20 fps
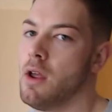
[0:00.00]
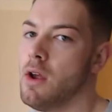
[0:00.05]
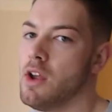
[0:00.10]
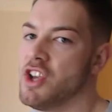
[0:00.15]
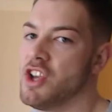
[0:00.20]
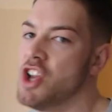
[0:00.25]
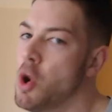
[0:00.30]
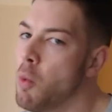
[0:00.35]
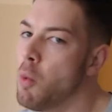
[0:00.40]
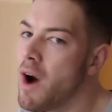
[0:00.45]

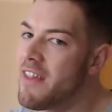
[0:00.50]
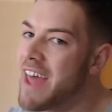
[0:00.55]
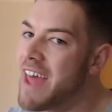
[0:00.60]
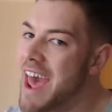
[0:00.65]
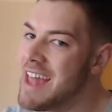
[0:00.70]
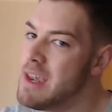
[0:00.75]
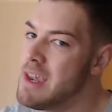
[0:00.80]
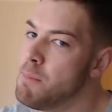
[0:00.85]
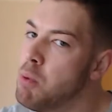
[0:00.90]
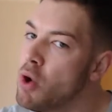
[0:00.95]
You know why they
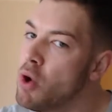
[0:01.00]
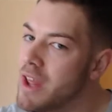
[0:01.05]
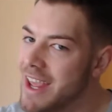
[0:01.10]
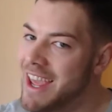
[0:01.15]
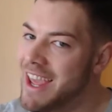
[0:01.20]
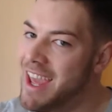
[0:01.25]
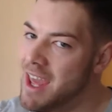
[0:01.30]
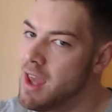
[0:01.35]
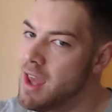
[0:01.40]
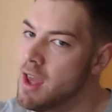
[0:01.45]
had to put it
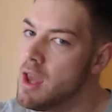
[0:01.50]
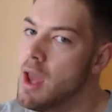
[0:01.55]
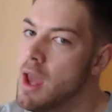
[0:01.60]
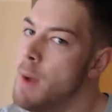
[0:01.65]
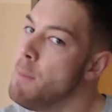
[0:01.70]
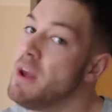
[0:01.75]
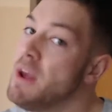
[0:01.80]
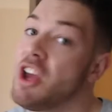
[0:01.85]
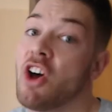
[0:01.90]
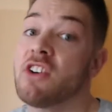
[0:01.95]
here?
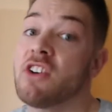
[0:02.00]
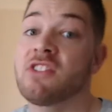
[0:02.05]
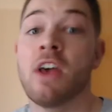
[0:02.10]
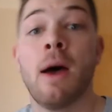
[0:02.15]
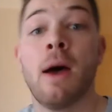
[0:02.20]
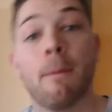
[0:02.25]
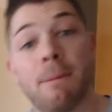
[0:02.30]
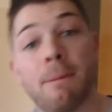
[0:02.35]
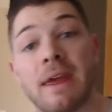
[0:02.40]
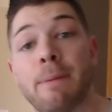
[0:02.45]
Because
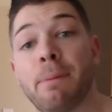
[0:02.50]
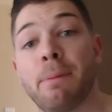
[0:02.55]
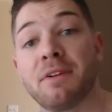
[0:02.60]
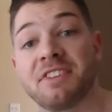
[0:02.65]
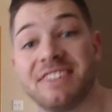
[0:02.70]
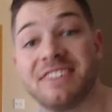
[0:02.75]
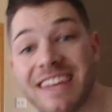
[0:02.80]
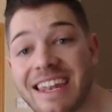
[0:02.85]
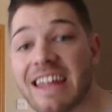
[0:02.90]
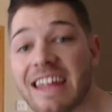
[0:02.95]
people
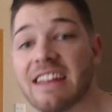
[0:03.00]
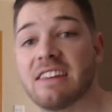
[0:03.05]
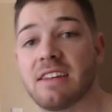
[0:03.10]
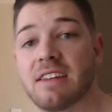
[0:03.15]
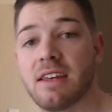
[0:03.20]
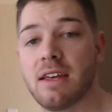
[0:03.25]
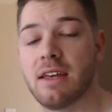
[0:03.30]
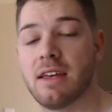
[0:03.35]
did it.